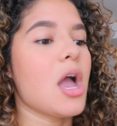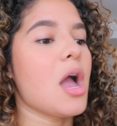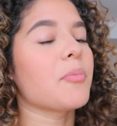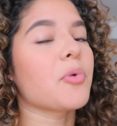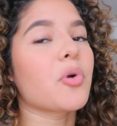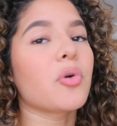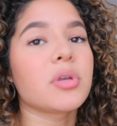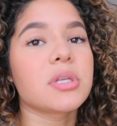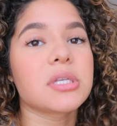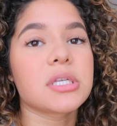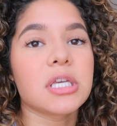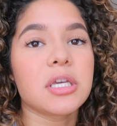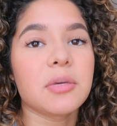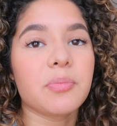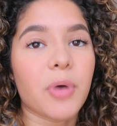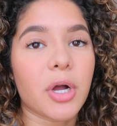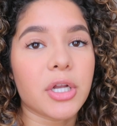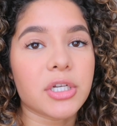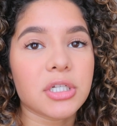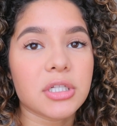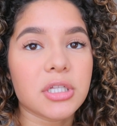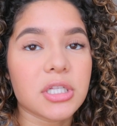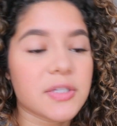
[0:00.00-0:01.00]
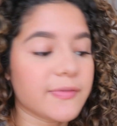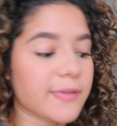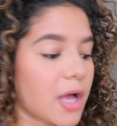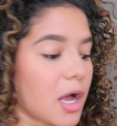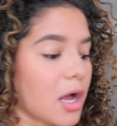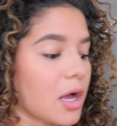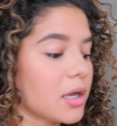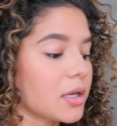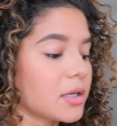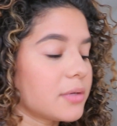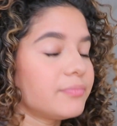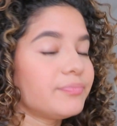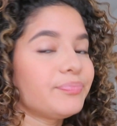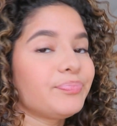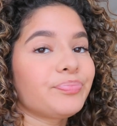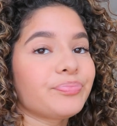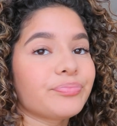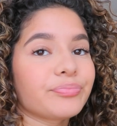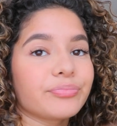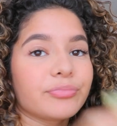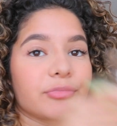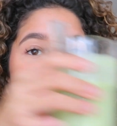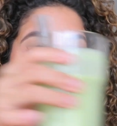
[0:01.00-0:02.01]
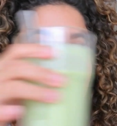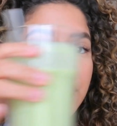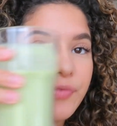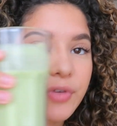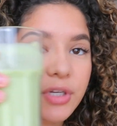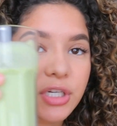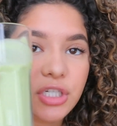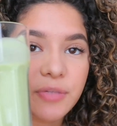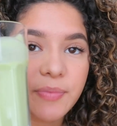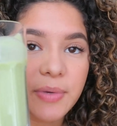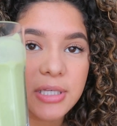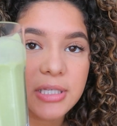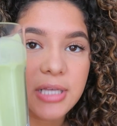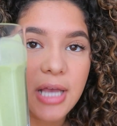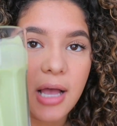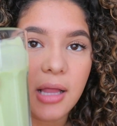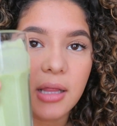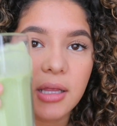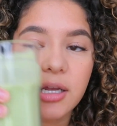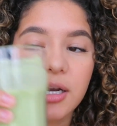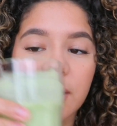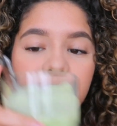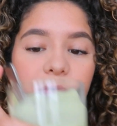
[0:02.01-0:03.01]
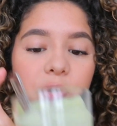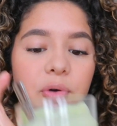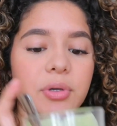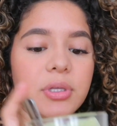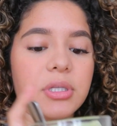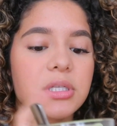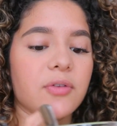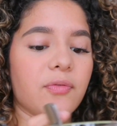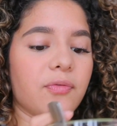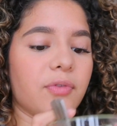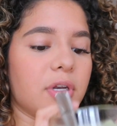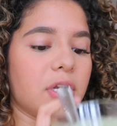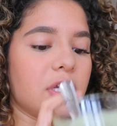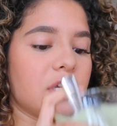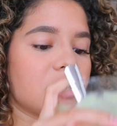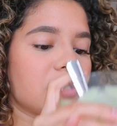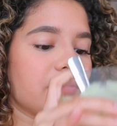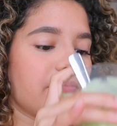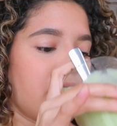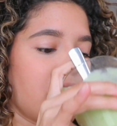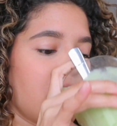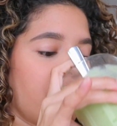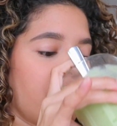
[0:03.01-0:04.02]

I'm going to keep watching this vlog. Just finished my salad. I'm going to finish my